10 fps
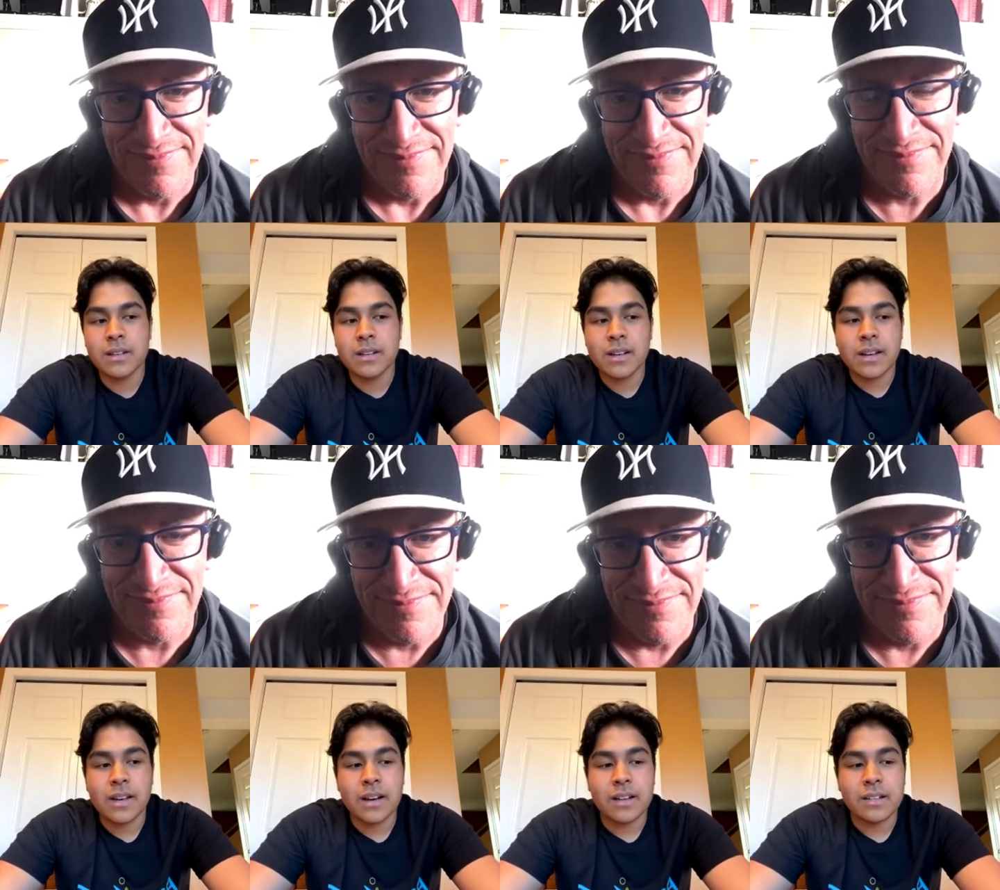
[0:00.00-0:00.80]
Speaker 1: Mm-hmm.
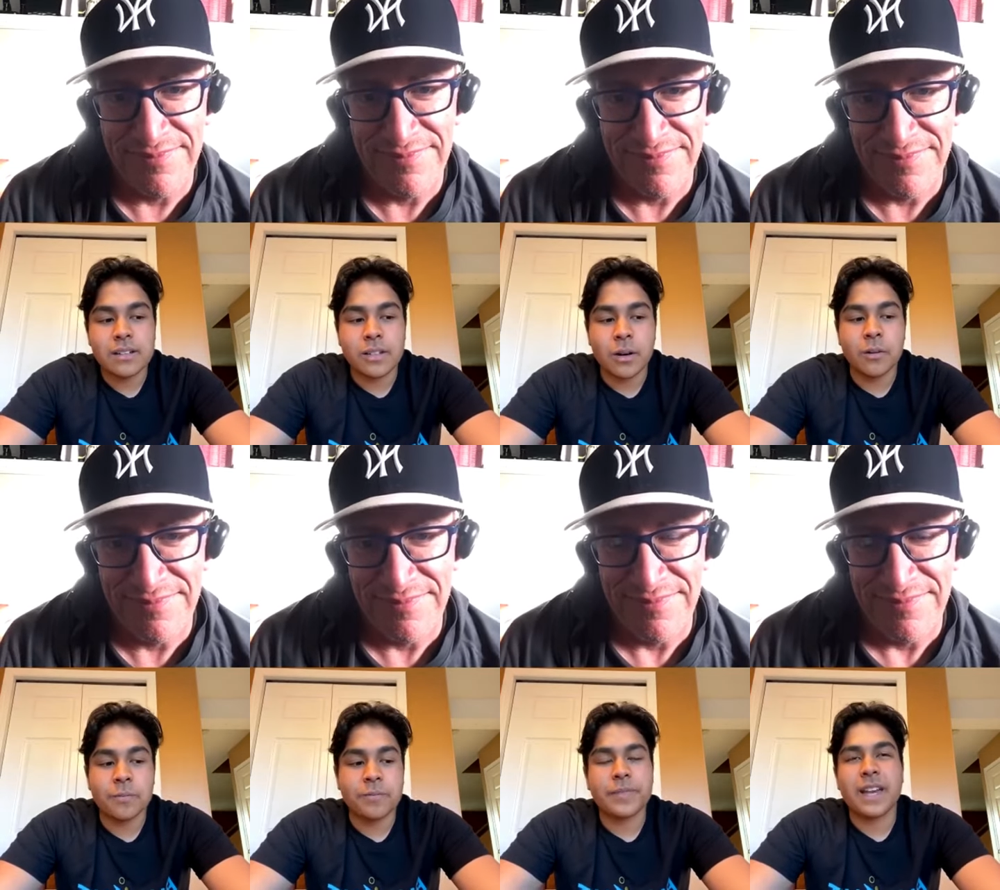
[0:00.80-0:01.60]
So
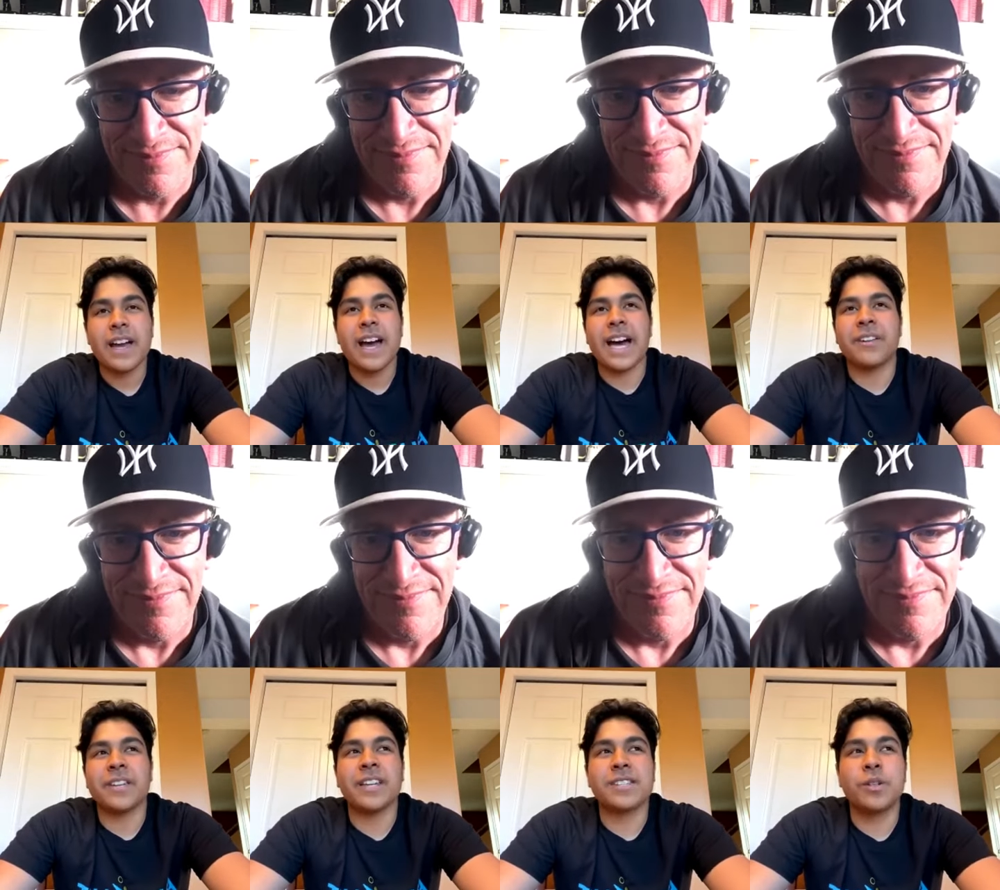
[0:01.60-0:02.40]
I don't think
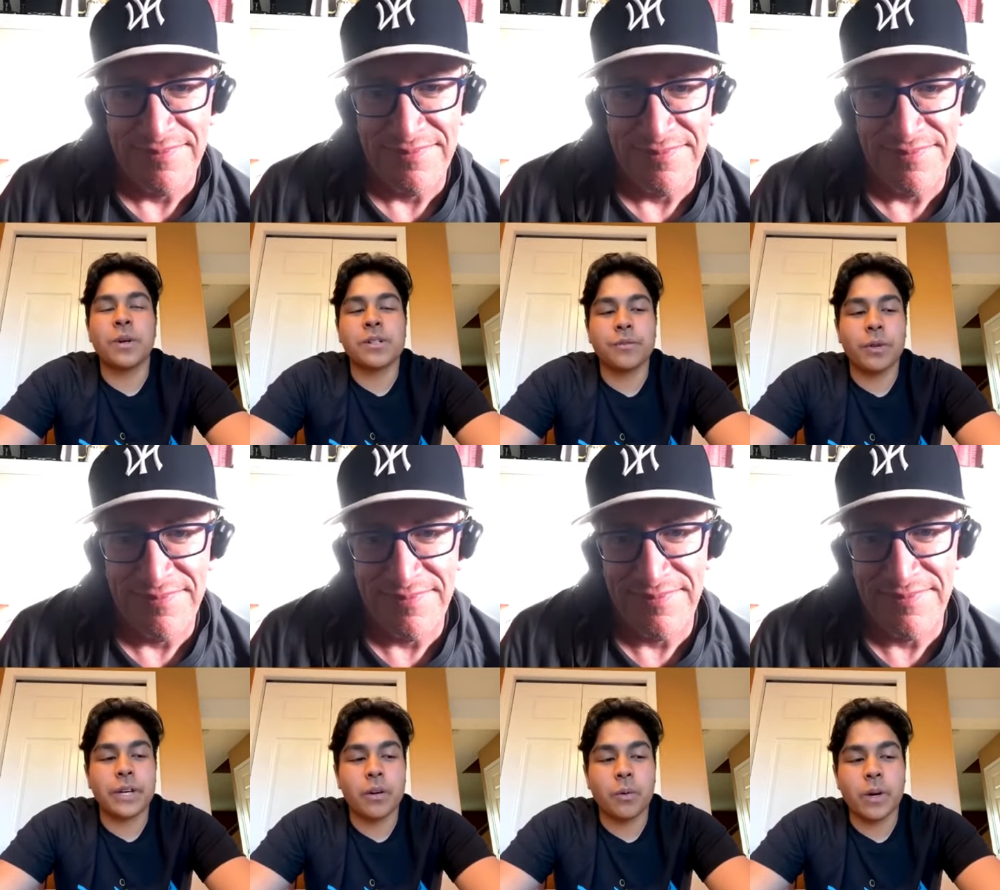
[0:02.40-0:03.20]
it's too much of like
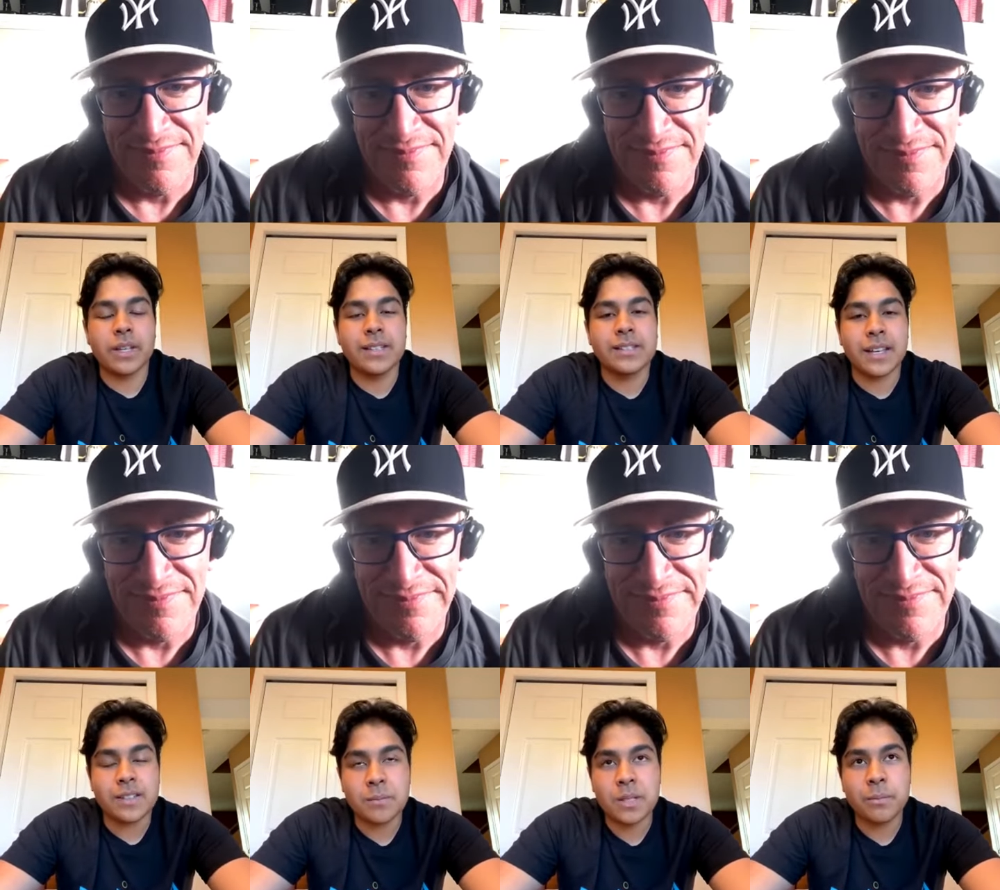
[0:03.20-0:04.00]
what he said to
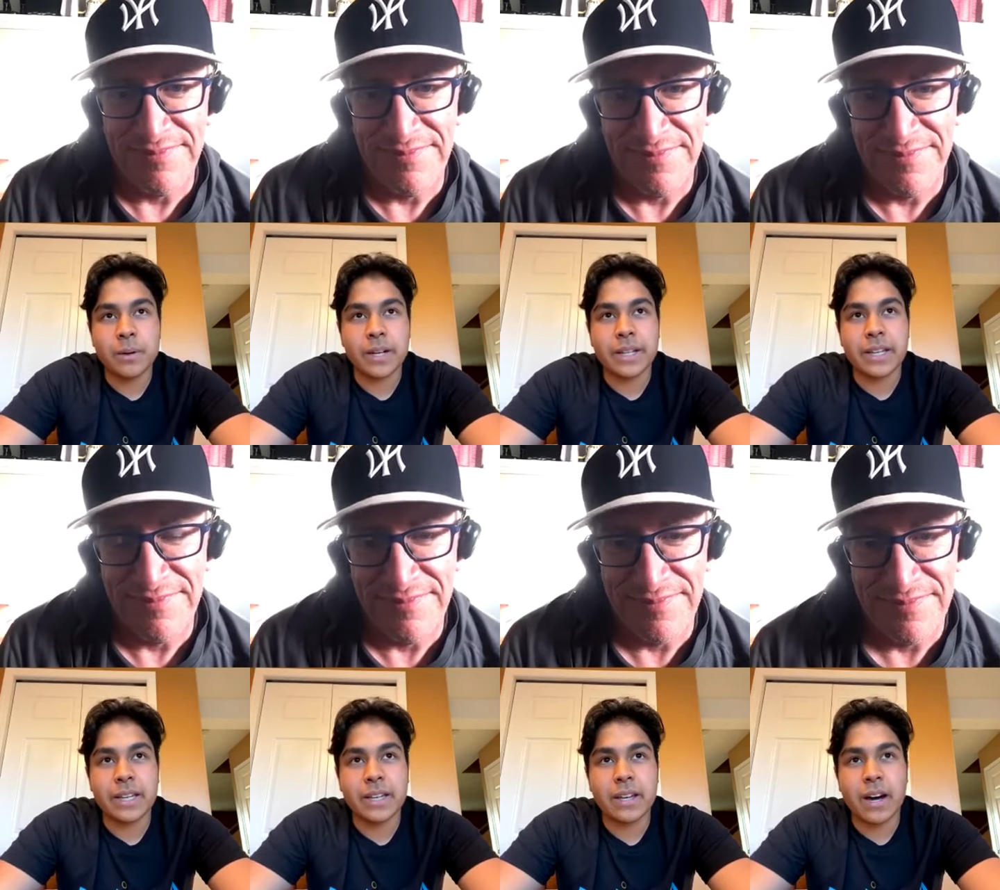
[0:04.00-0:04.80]
me, but like
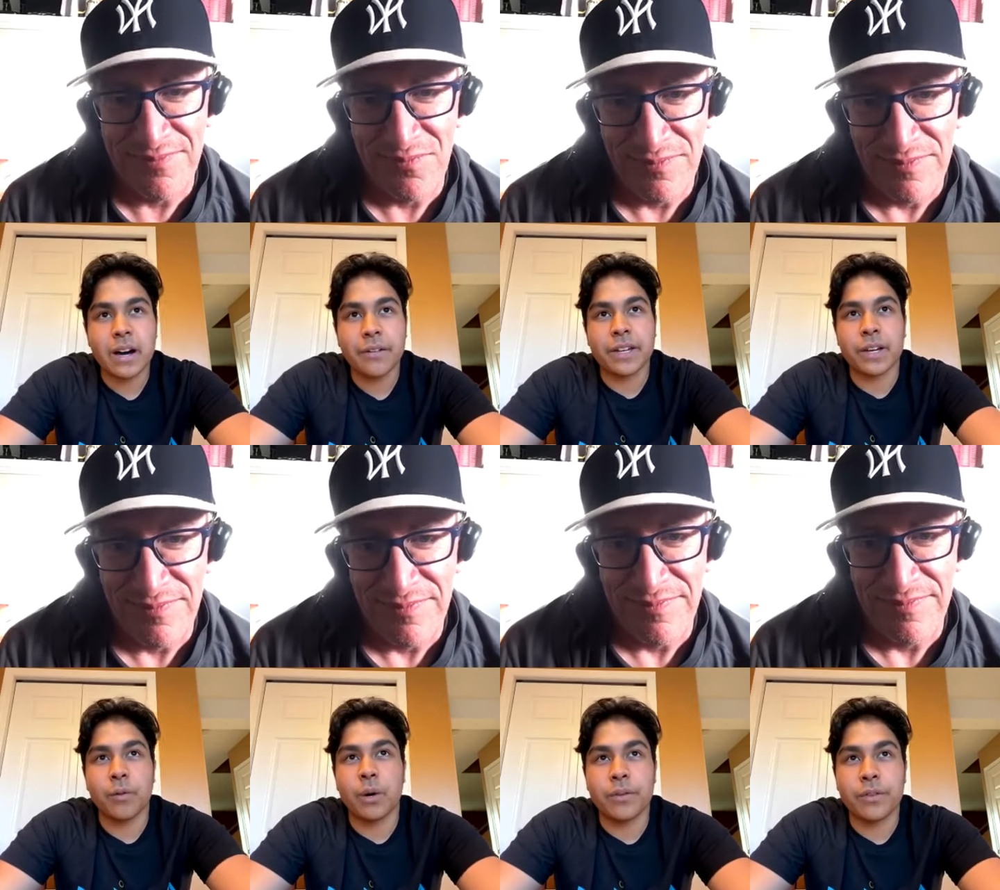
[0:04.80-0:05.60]
of like what
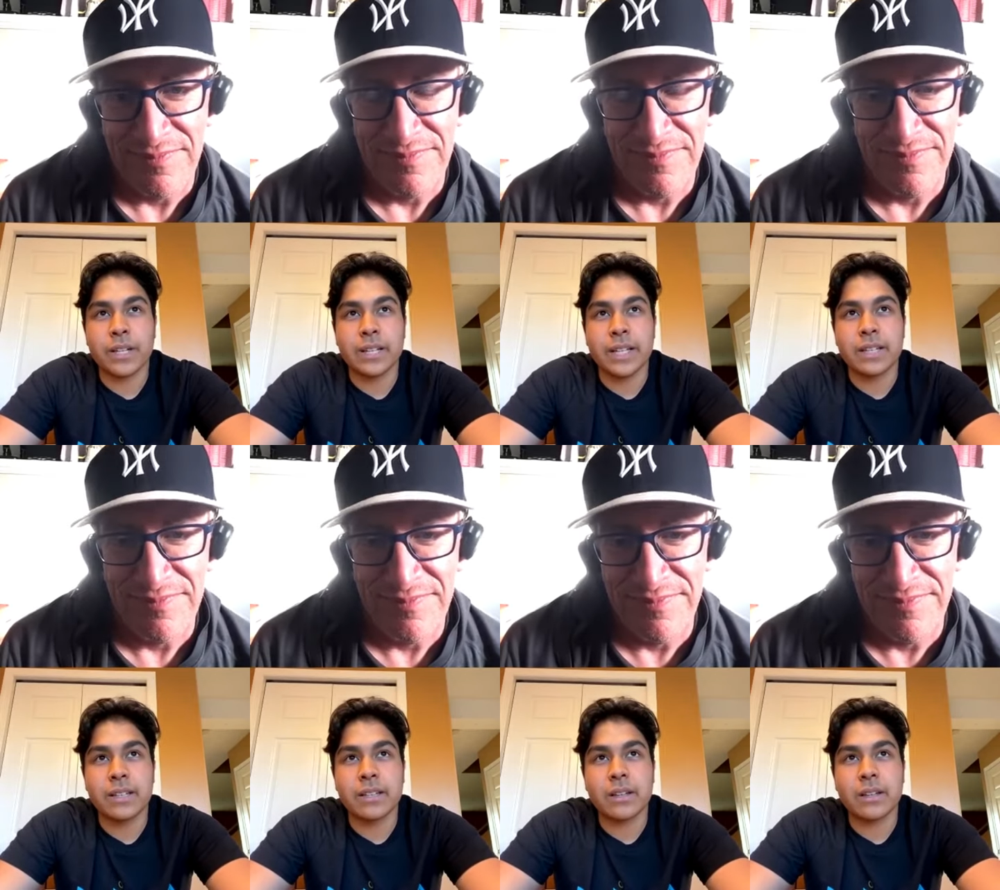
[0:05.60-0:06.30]
we've already like